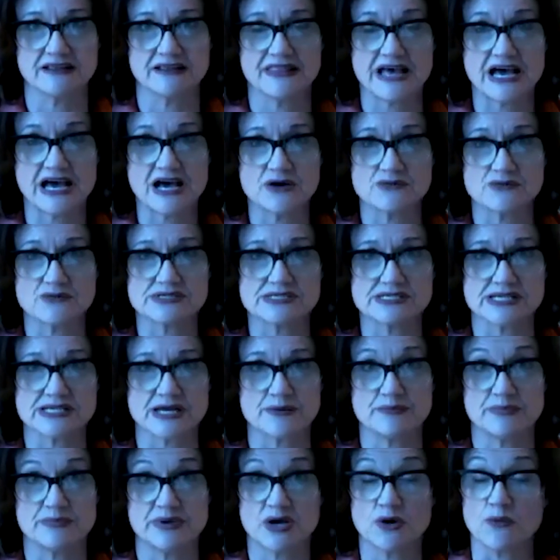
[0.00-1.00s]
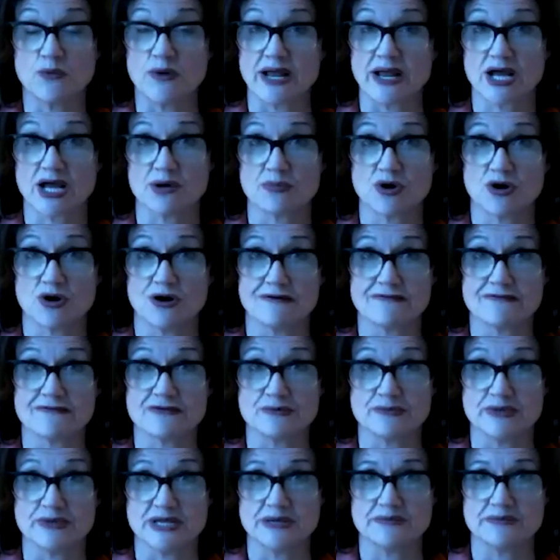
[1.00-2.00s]
And that was like a big wake up call
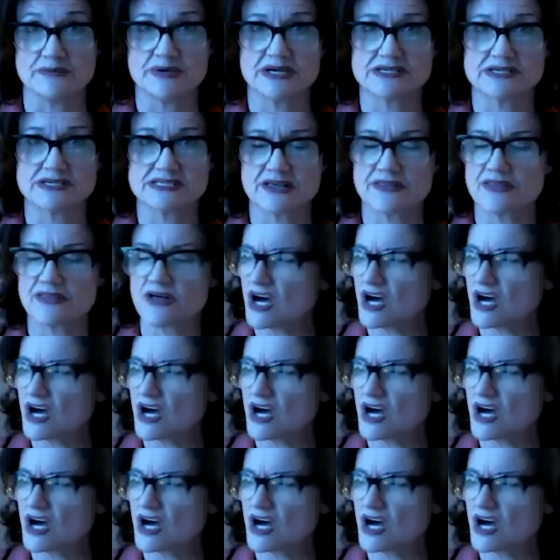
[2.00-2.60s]
for me, because I